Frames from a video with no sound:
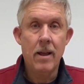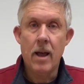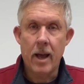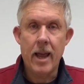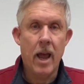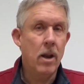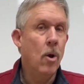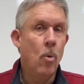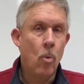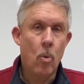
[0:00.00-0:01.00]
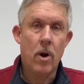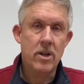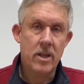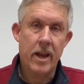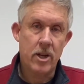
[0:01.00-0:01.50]
Again,
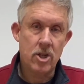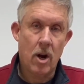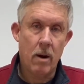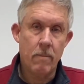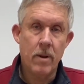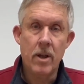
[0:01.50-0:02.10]
works like a charm.